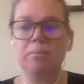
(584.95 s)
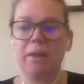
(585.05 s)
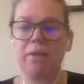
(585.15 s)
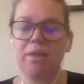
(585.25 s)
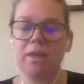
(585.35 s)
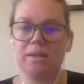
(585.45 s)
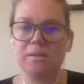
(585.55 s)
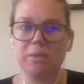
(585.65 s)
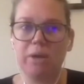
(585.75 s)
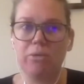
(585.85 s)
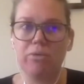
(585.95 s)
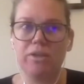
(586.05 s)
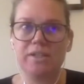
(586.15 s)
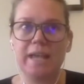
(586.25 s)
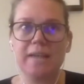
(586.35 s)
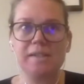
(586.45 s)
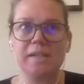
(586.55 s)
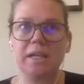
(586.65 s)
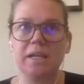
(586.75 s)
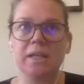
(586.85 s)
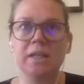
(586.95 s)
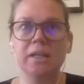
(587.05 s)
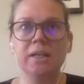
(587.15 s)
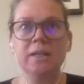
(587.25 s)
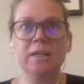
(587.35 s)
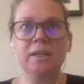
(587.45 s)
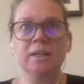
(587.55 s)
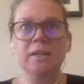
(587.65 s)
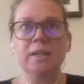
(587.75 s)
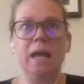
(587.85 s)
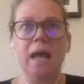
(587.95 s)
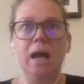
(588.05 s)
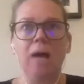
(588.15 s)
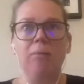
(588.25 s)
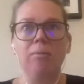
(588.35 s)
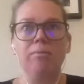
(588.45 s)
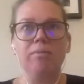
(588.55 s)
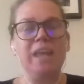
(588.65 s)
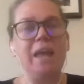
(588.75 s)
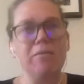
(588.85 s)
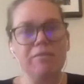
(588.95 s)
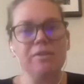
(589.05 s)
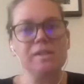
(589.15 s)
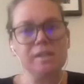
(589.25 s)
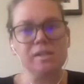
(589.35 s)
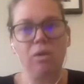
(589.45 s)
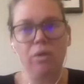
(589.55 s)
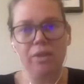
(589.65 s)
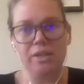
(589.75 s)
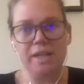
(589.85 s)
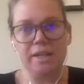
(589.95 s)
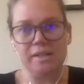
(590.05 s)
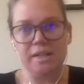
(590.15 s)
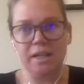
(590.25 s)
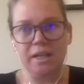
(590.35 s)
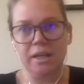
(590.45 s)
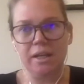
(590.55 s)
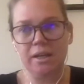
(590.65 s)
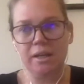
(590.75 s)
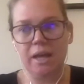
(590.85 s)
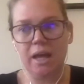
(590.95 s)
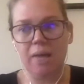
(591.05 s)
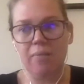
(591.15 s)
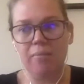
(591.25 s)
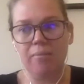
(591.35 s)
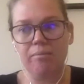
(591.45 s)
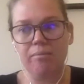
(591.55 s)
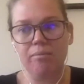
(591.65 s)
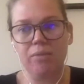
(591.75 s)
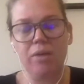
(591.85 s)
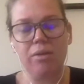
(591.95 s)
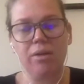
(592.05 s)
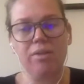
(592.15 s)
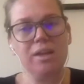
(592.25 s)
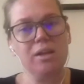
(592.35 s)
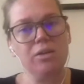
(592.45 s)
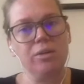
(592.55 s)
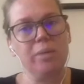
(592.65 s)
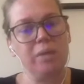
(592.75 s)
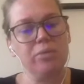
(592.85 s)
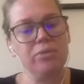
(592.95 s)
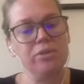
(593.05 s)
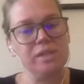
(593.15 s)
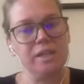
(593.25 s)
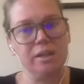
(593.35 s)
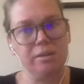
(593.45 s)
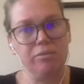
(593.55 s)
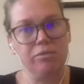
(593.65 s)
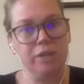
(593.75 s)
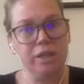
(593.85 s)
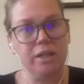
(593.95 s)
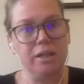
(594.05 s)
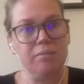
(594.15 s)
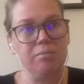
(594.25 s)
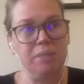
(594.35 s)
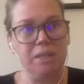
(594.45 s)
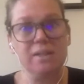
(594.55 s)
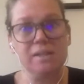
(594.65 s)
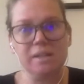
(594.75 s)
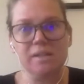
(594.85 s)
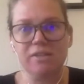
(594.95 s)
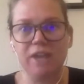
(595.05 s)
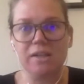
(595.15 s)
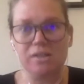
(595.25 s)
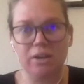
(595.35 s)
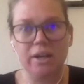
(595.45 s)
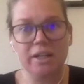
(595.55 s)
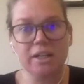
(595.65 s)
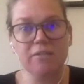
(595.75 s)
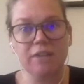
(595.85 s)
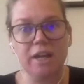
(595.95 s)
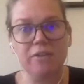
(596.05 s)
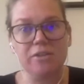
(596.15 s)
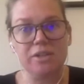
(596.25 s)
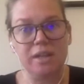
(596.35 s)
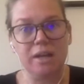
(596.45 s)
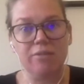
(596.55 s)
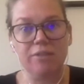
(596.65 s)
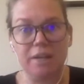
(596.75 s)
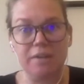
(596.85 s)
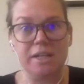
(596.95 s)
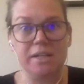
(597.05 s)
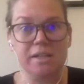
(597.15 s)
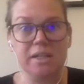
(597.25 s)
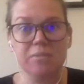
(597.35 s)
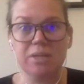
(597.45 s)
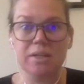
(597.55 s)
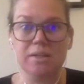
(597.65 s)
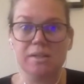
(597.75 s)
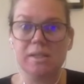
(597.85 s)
But I think as well the testing, the emphasis on the testing, I think a lot of people used to get a really big sense of anxiety around testing, because